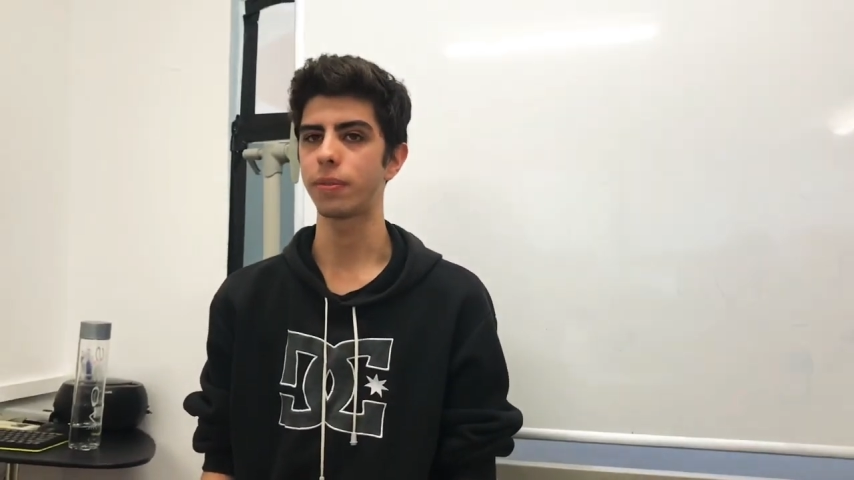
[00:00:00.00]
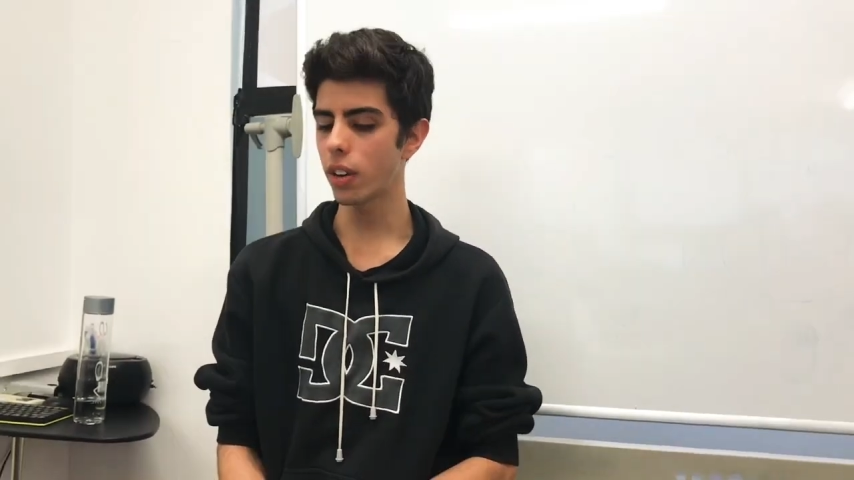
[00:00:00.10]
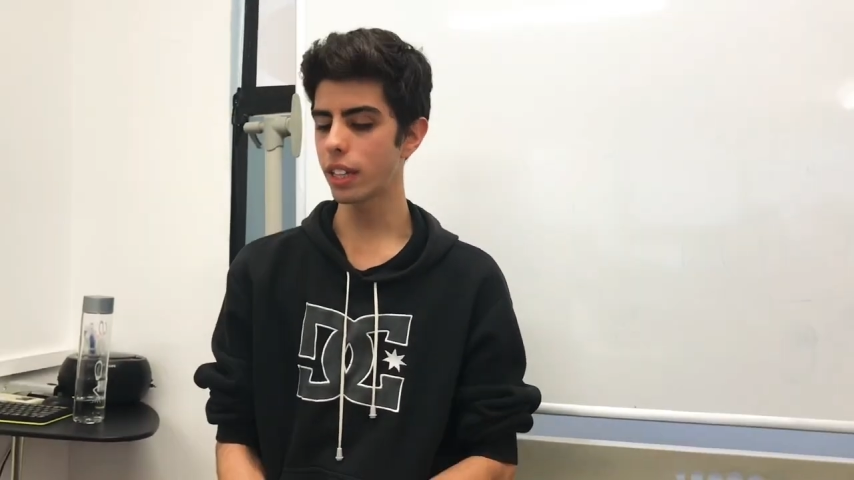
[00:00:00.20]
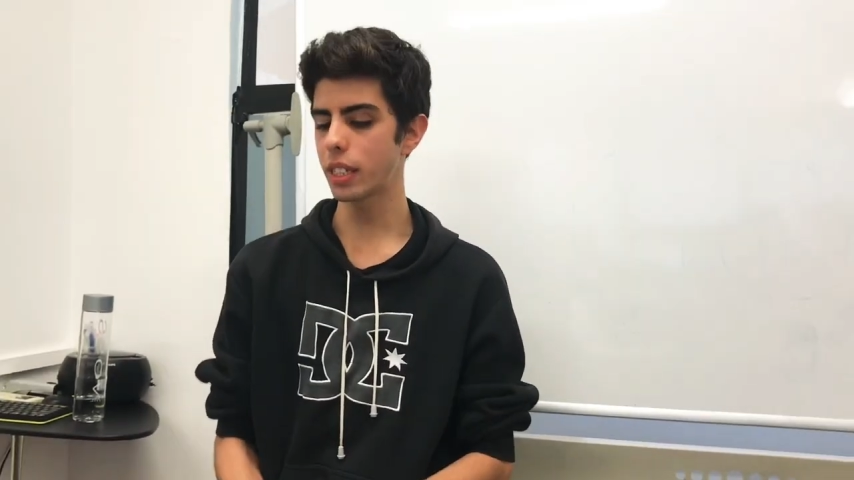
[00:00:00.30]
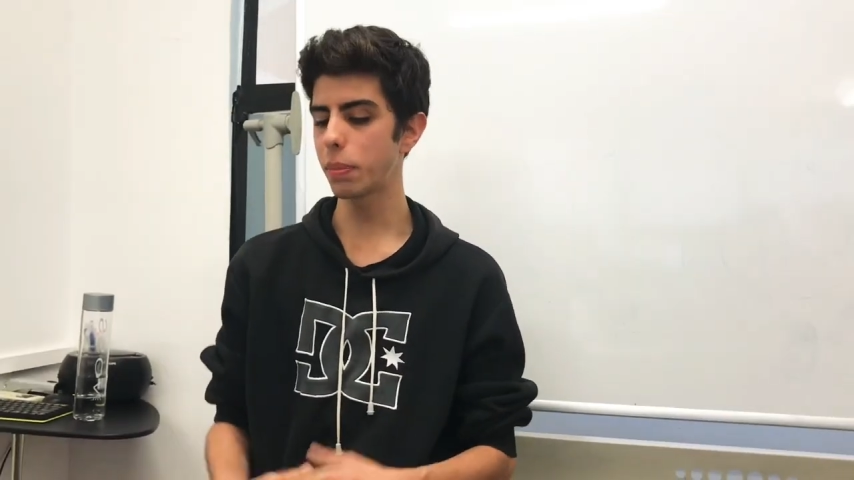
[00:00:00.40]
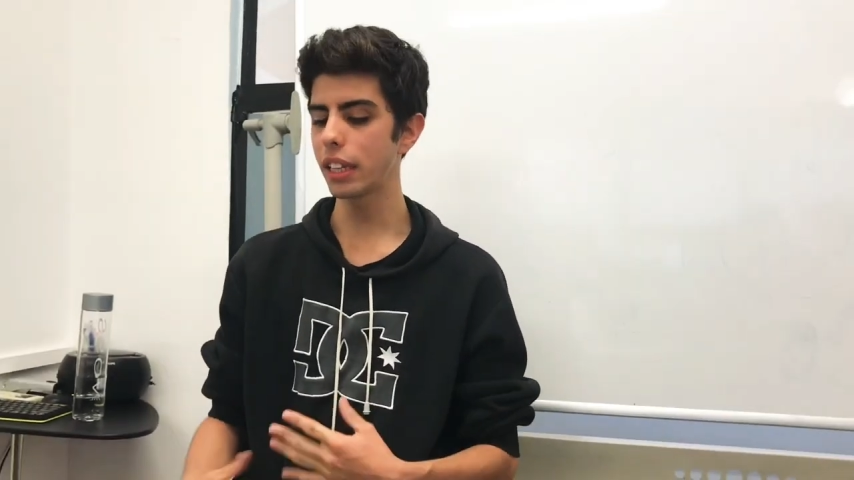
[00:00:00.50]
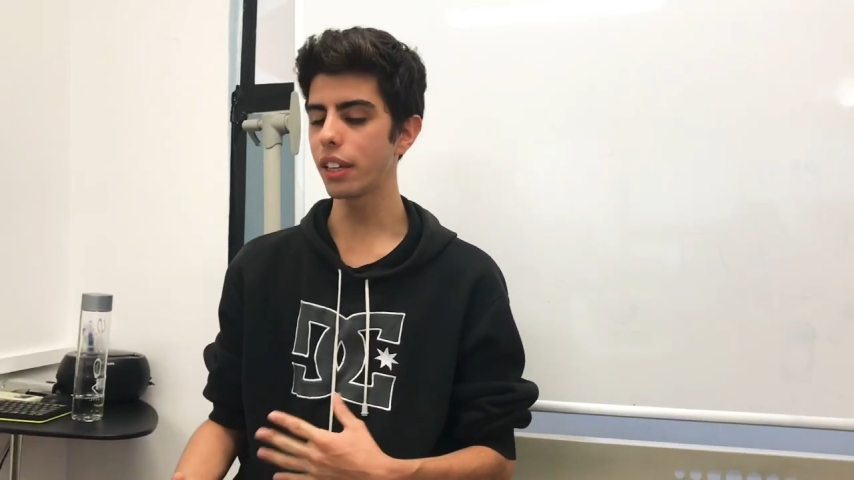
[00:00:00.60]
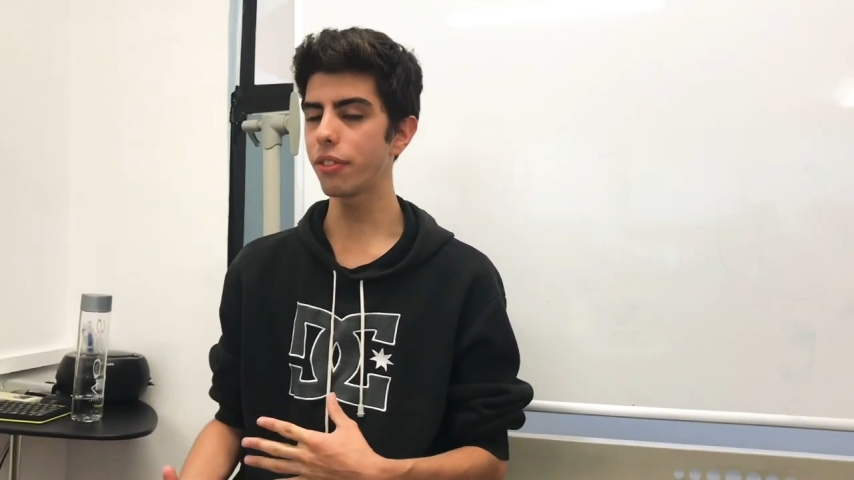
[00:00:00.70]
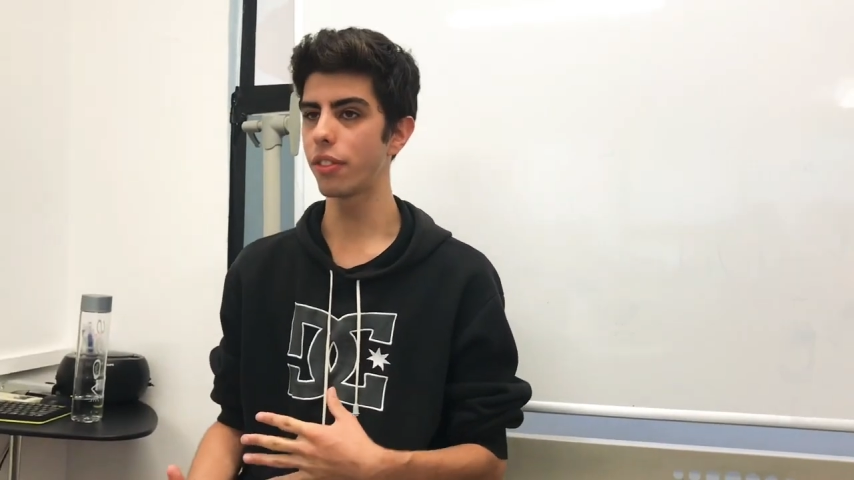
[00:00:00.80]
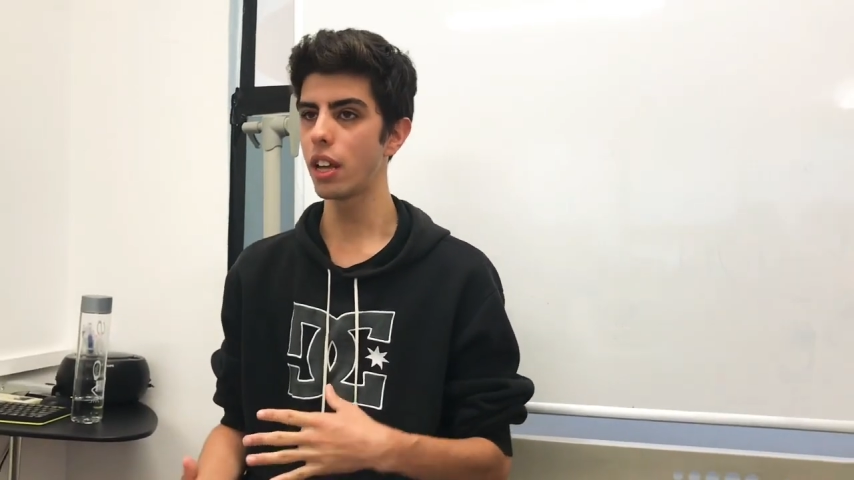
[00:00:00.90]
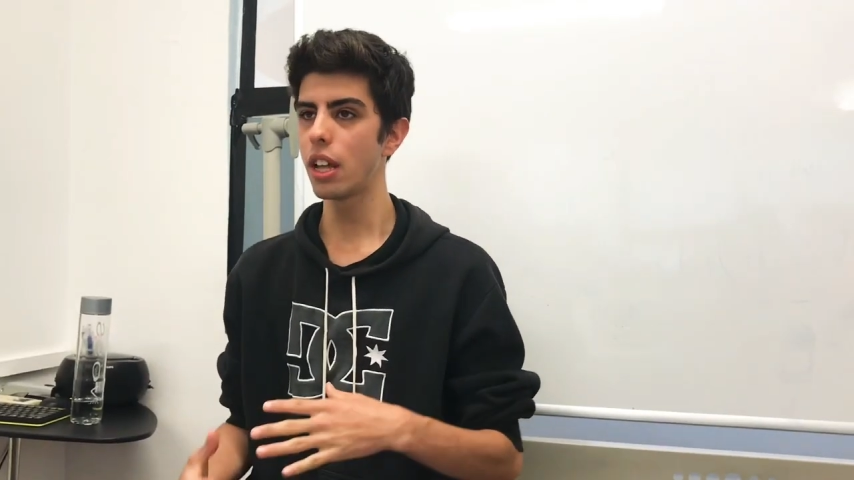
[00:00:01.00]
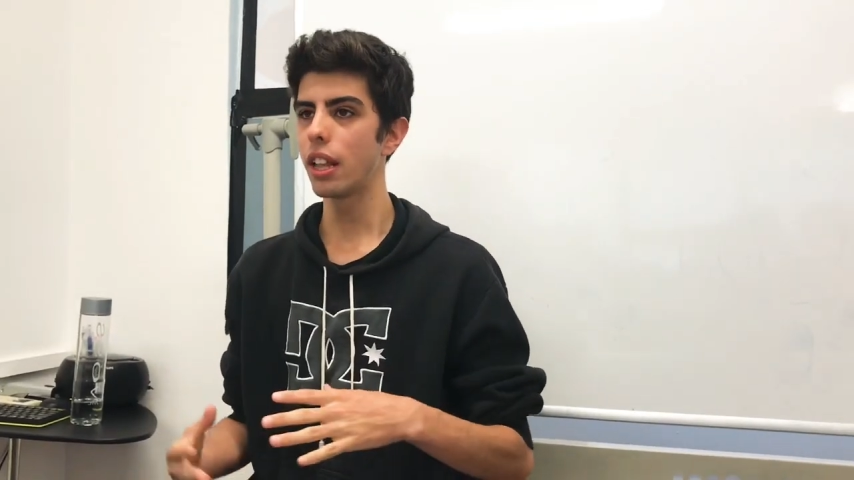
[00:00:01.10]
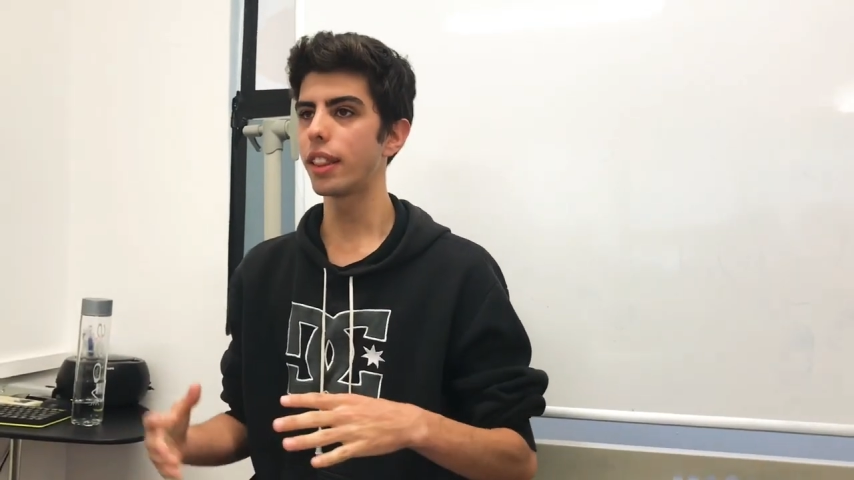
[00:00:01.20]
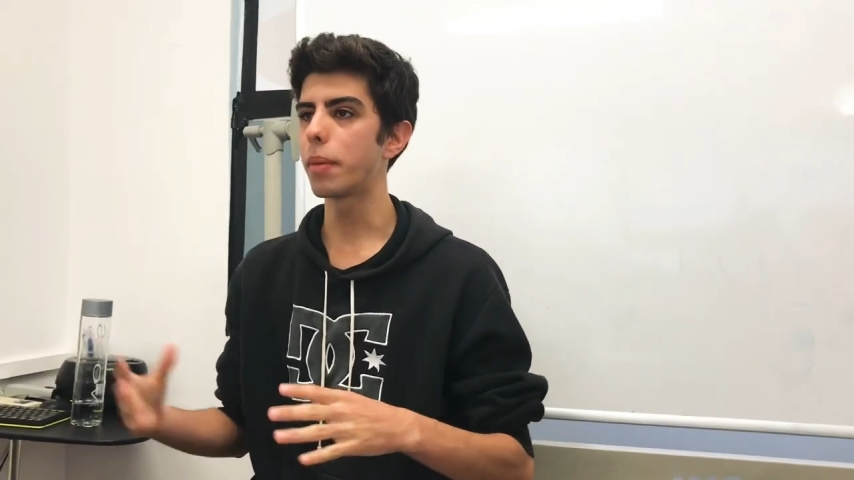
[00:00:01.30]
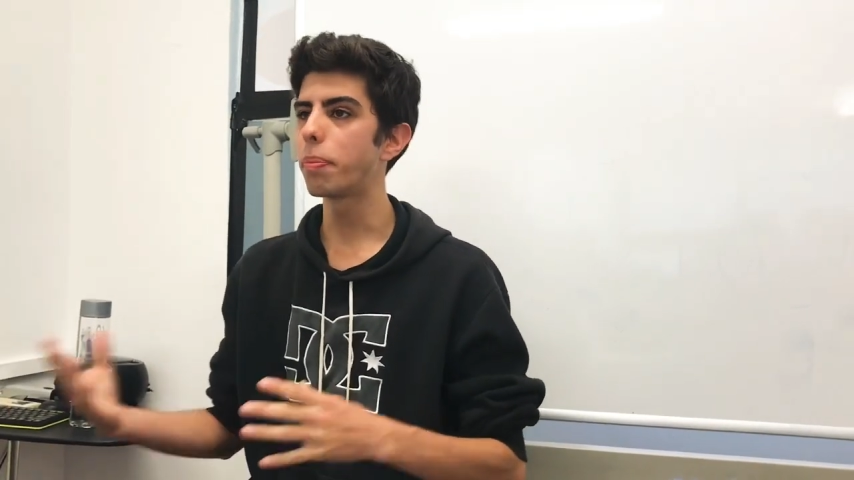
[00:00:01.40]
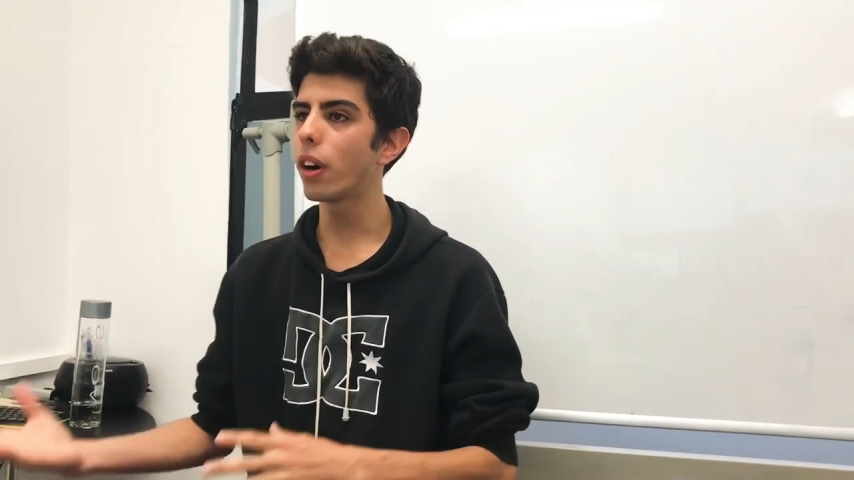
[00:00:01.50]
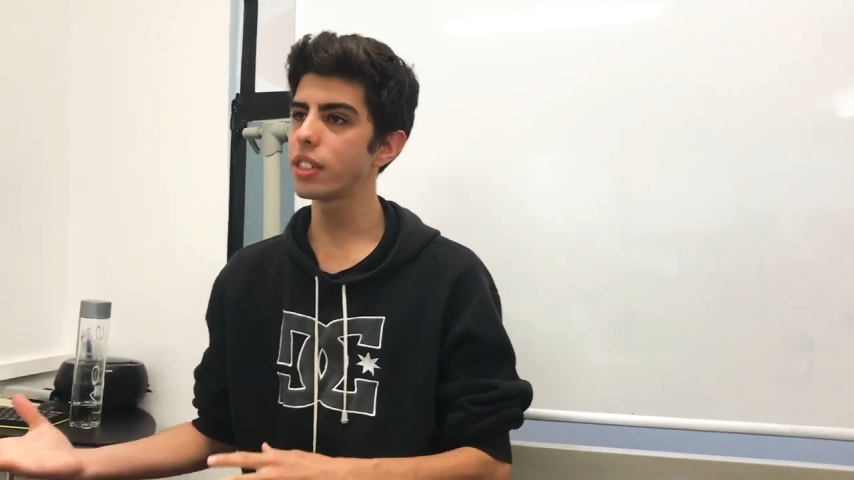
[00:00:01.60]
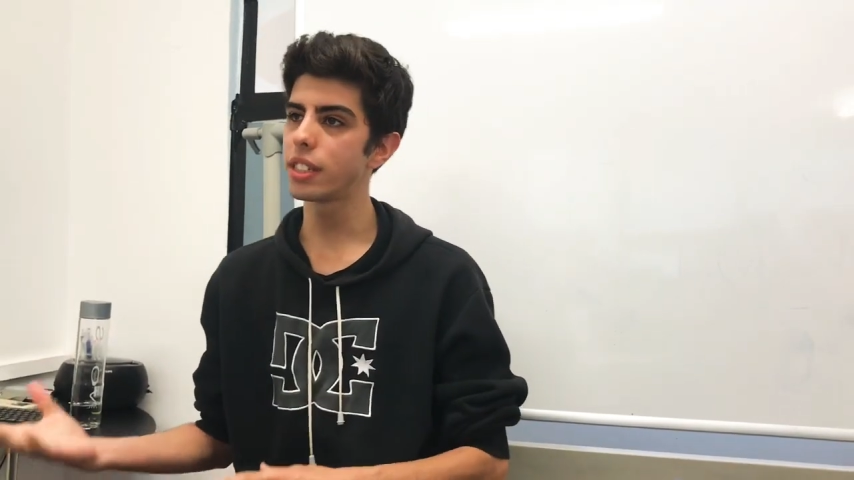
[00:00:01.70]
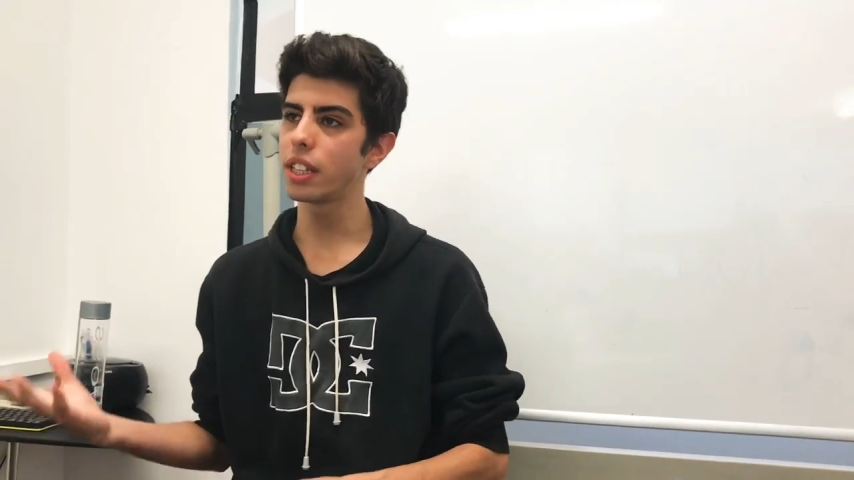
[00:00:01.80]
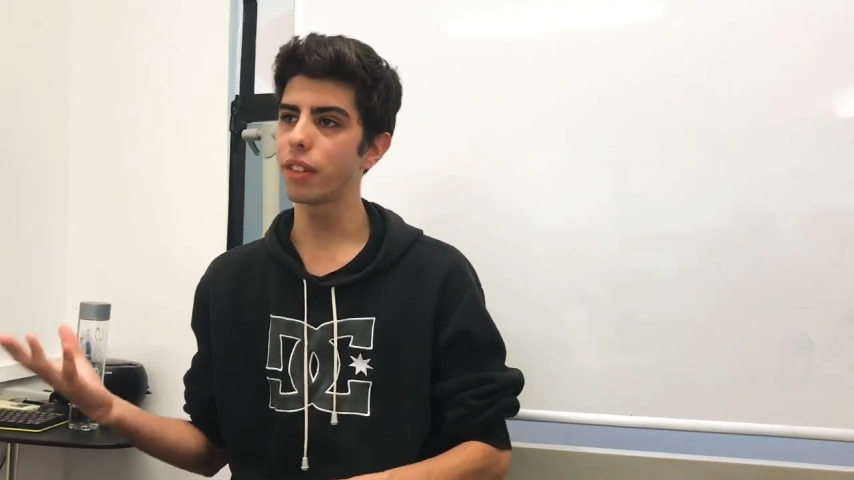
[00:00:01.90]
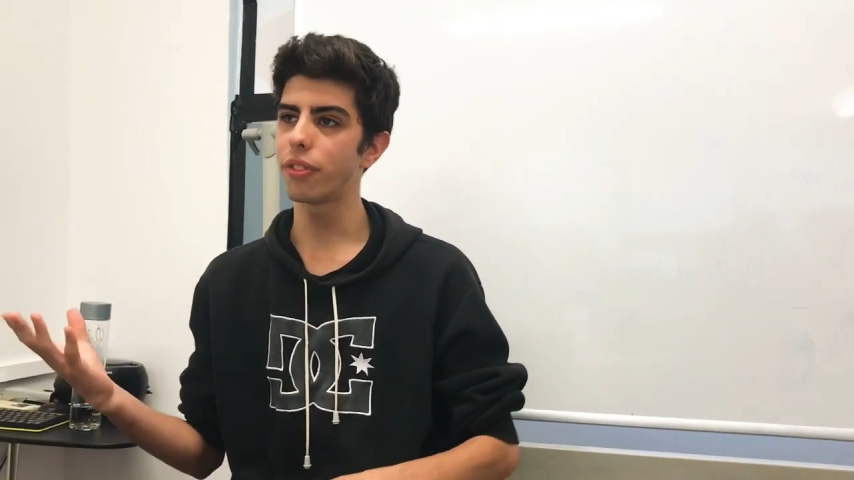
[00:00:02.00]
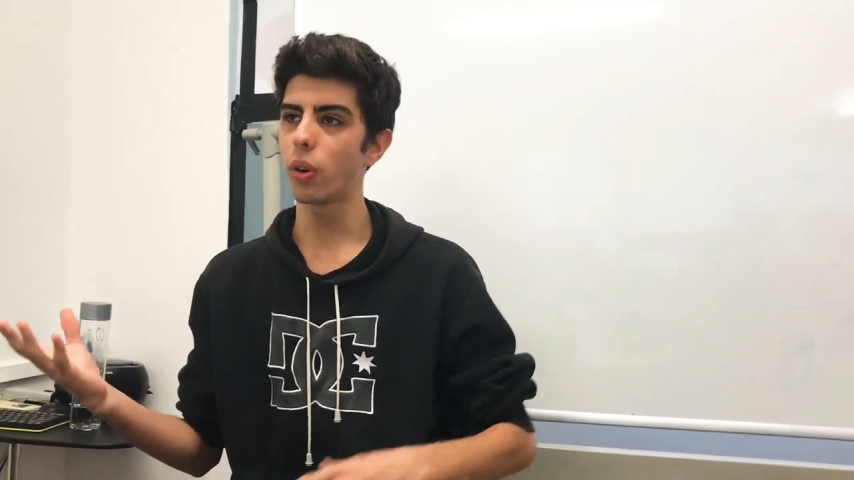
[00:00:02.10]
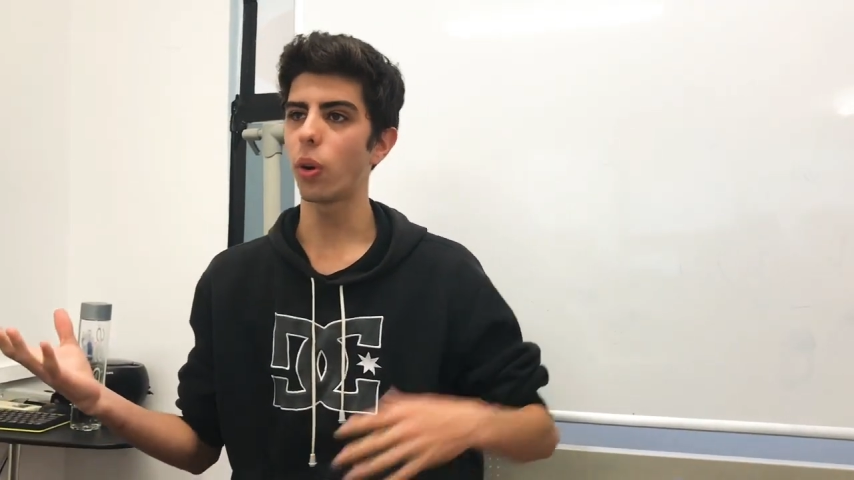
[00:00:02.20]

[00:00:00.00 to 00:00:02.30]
It's a belief that positive